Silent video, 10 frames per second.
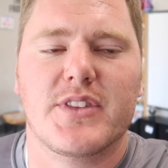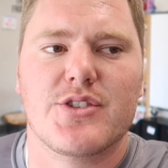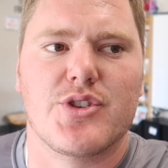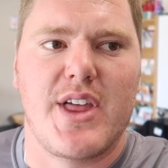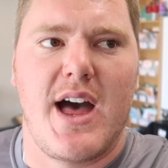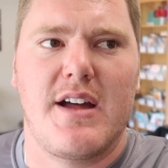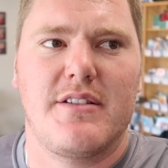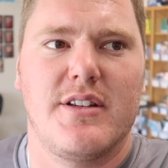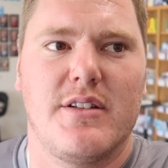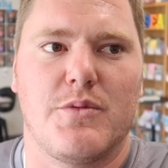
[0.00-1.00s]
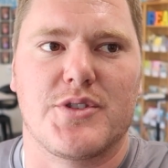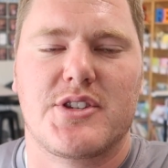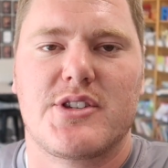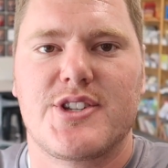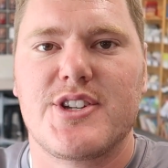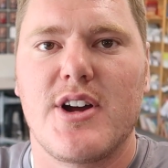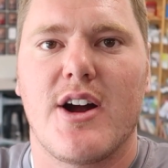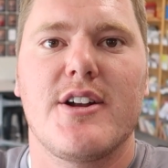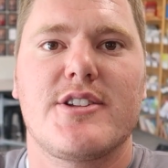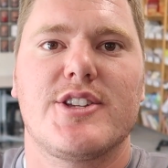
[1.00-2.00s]
So that will
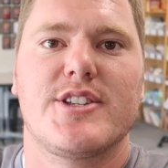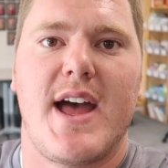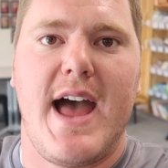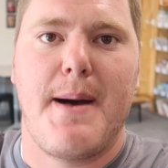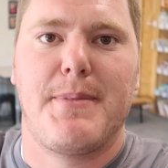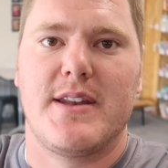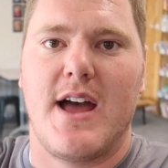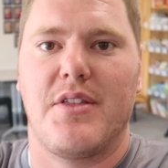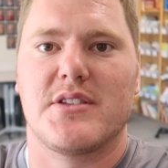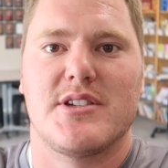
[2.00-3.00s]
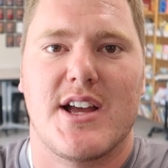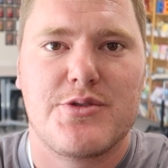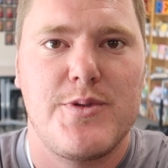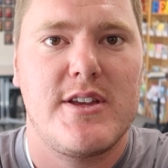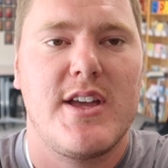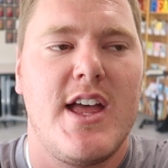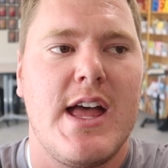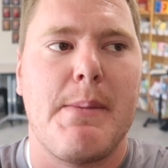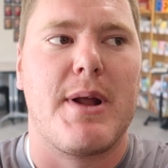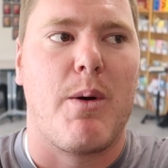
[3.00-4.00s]
start to happen now this next week,
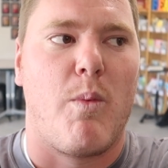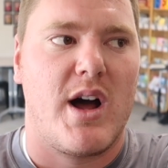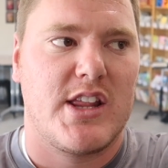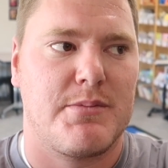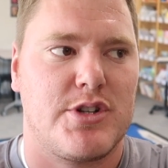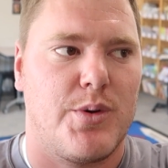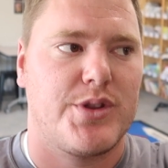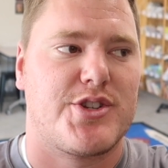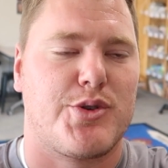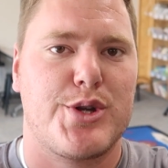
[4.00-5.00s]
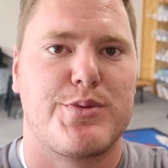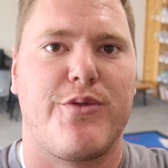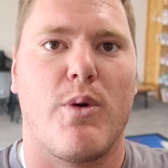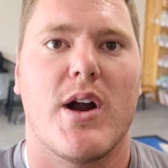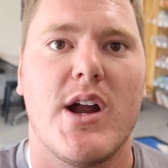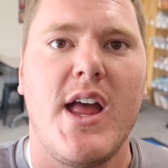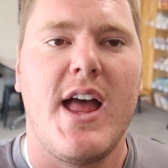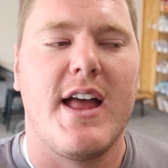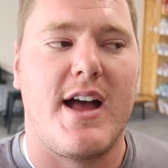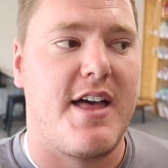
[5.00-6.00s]
but I wanted them to know what the stories were for.
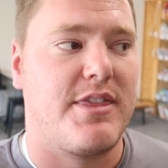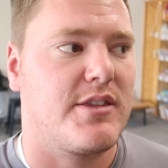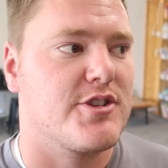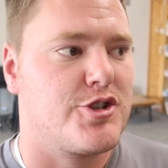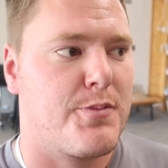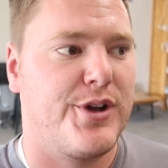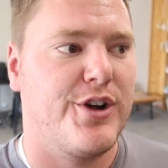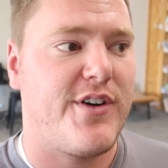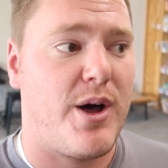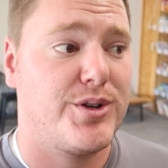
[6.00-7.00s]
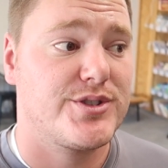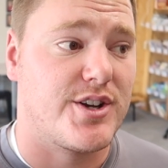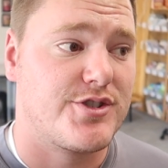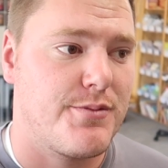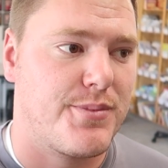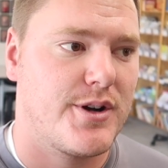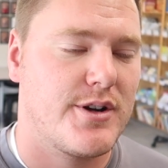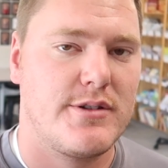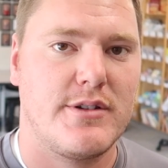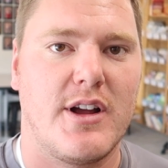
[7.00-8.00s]
I think the superhero vowels
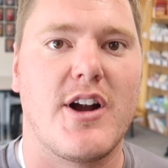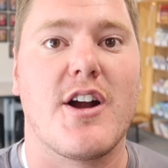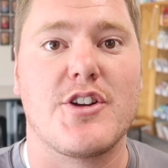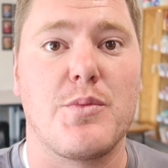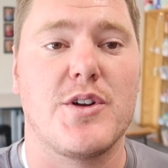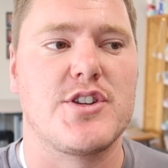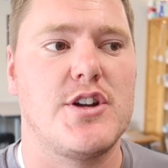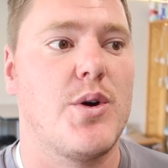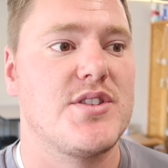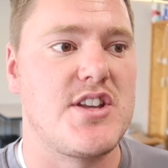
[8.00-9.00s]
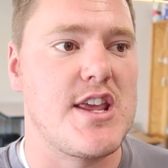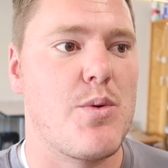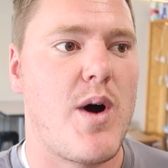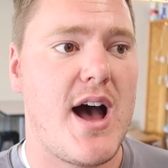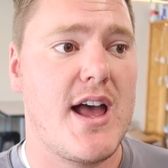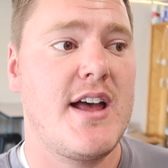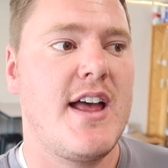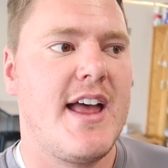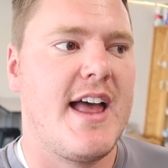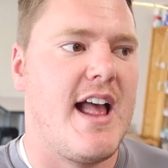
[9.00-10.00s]
are good ones to know, and Sneaky Y,
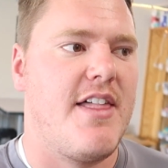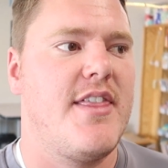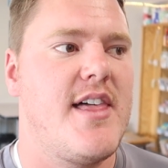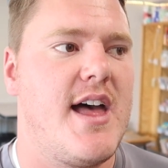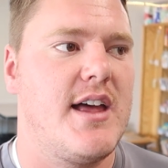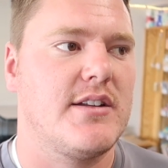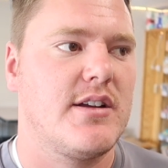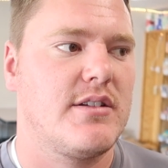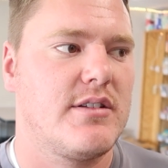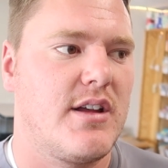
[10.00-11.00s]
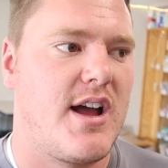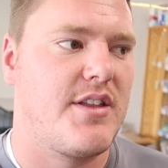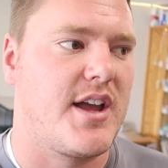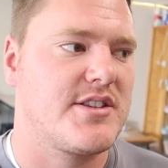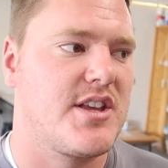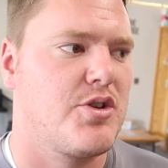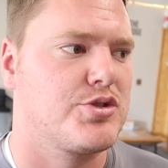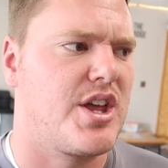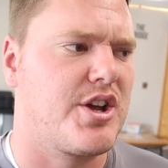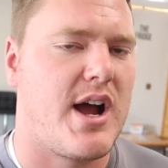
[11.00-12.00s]
and then, like I said,
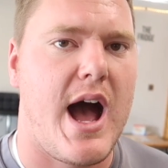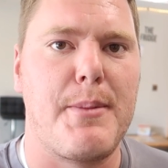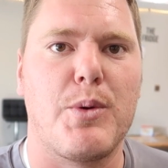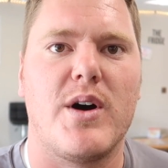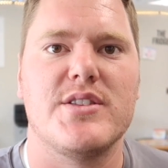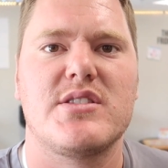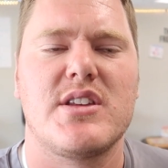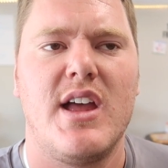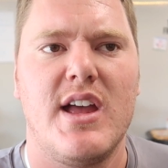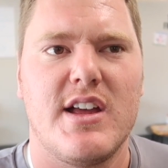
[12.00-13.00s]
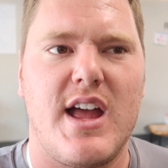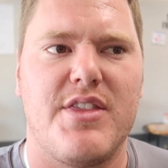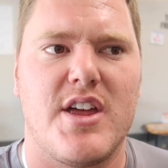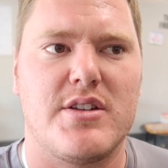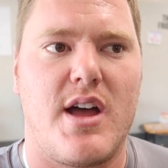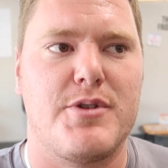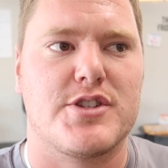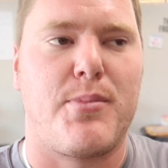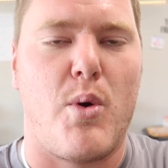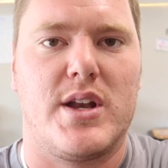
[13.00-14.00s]
those other common ones, and then I'm
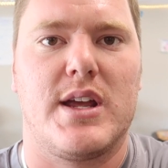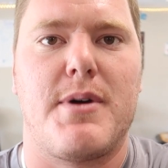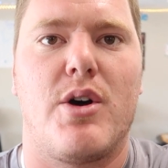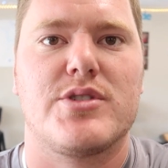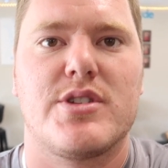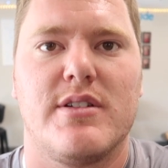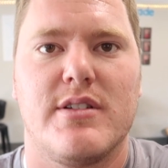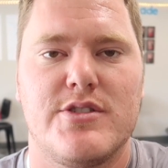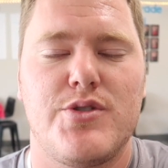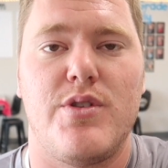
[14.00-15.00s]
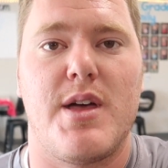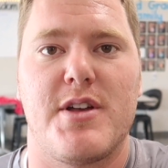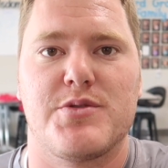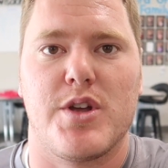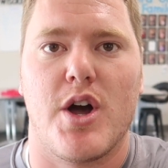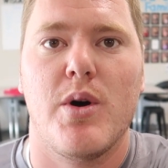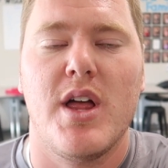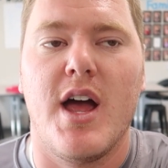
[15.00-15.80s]
just pointing them out to them as we go.